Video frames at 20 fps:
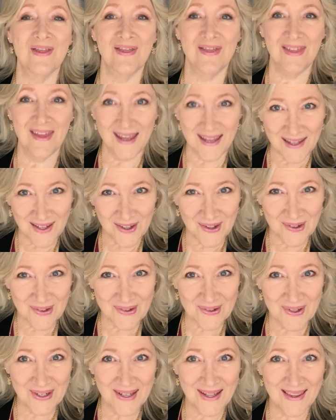thank
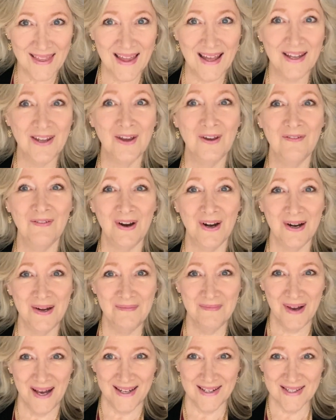you. Thank you very
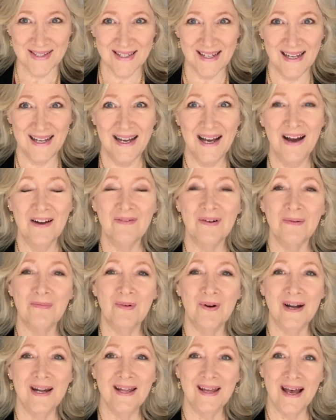much for
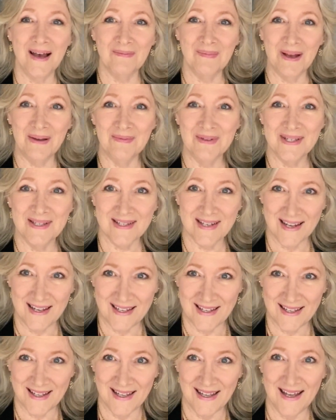pointing out my
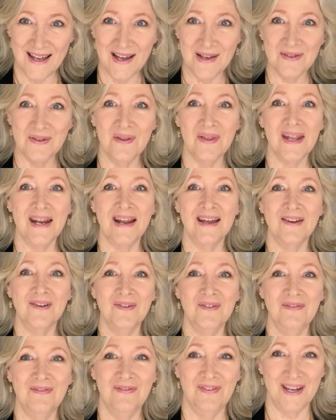mistake so that I
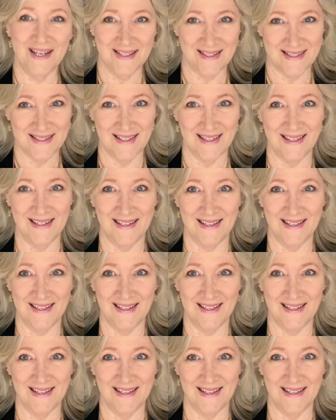could fix it.